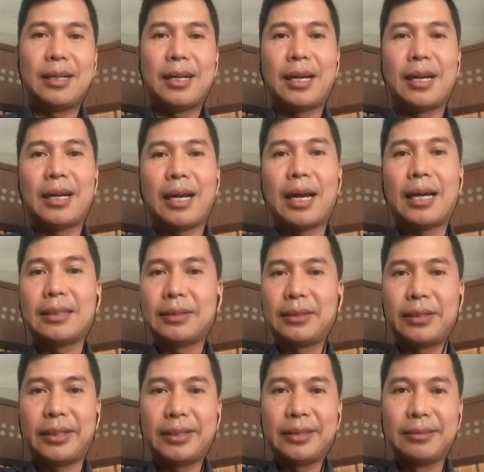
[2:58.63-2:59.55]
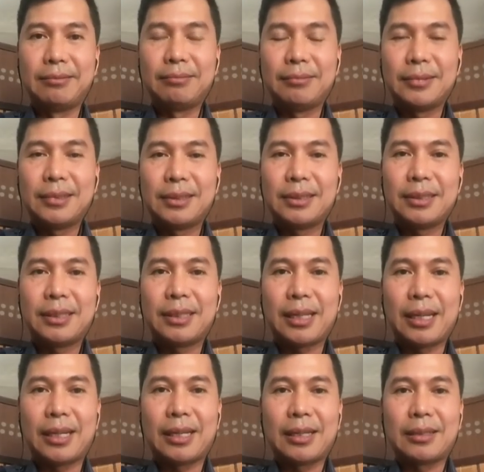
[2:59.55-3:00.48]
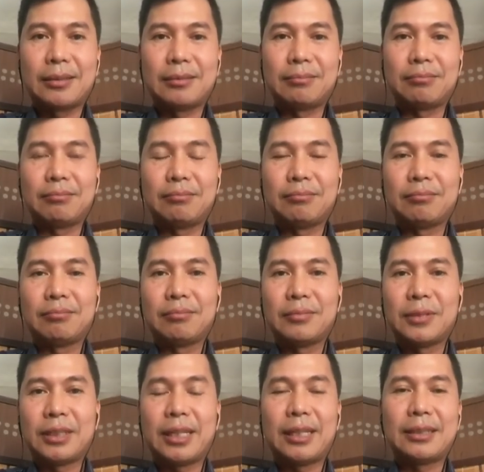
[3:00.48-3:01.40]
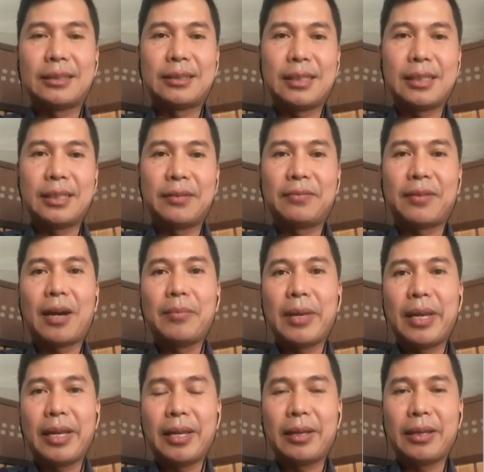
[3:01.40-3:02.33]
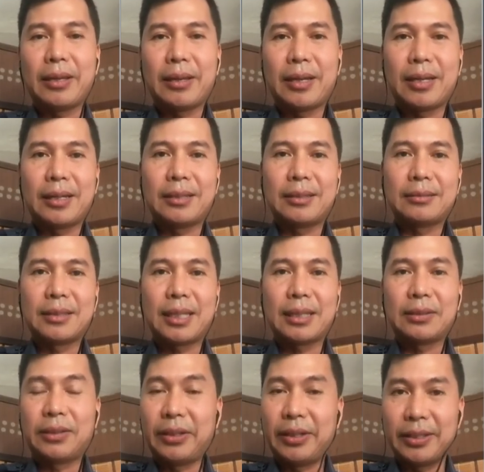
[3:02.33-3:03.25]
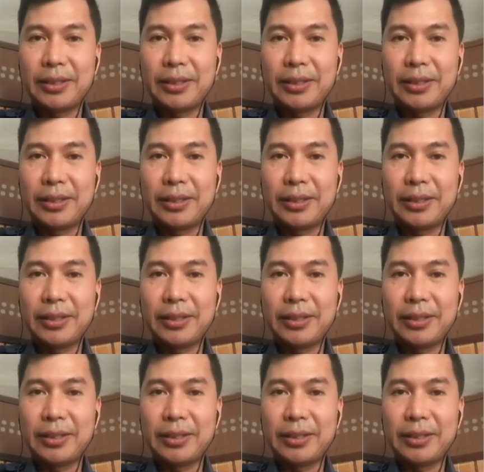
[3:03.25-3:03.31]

uttered that the family got hurt.